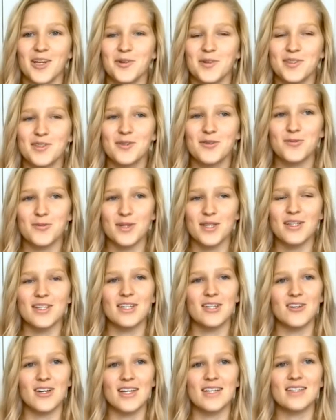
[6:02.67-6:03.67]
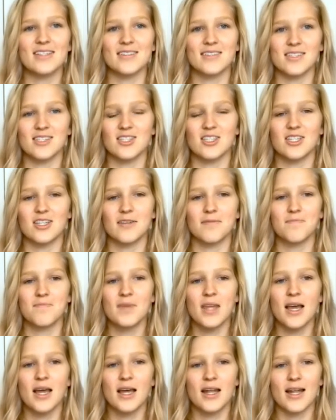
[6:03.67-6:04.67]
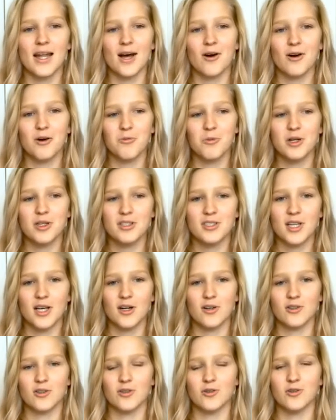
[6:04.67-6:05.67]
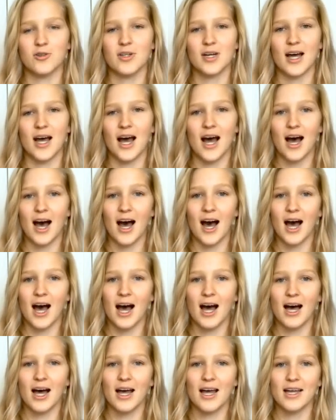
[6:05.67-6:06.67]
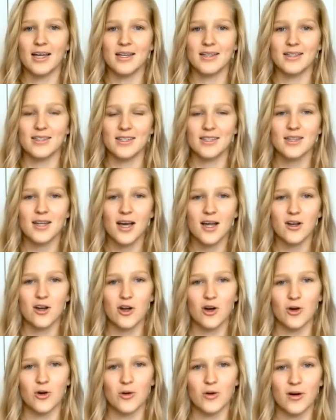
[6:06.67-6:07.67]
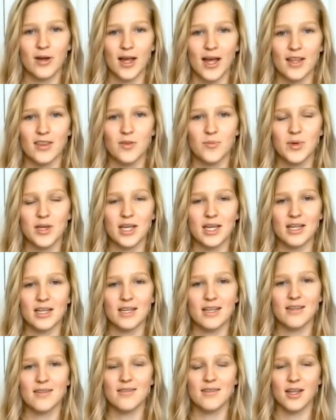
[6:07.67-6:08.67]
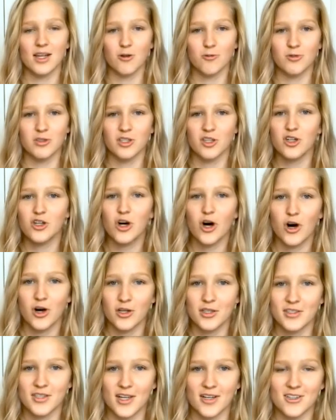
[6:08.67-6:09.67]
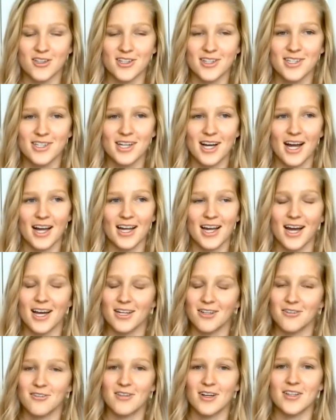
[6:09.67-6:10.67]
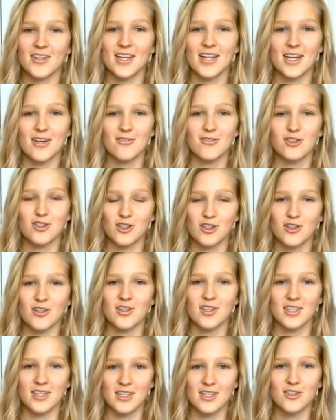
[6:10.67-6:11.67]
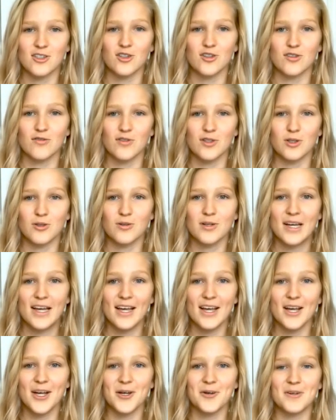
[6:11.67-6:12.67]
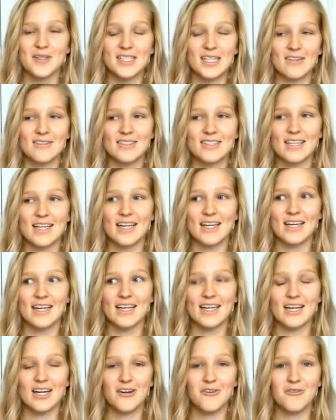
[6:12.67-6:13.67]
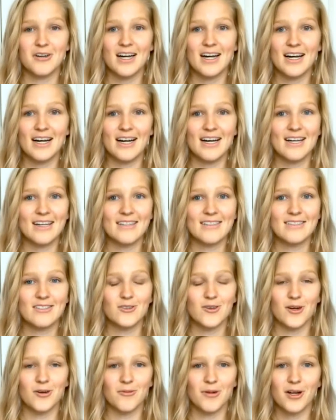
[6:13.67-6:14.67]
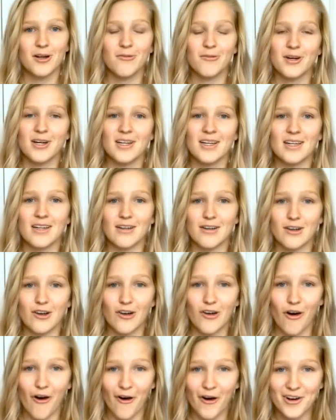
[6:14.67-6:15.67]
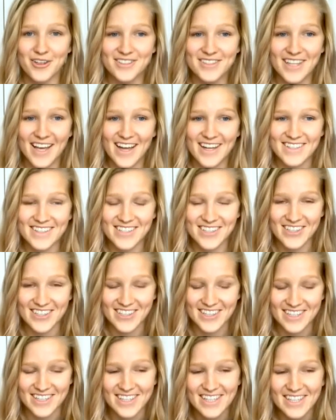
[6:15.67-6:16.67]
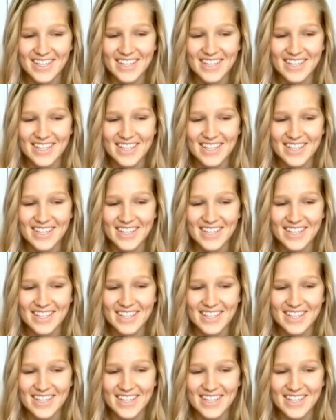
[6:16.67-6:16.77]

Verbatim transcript: it was a really great decision. Now I will tell you, I did not know at the beginning that it was a call center. I kind of found that out during the interview, which I was like, oh God, do I want to work at a call center?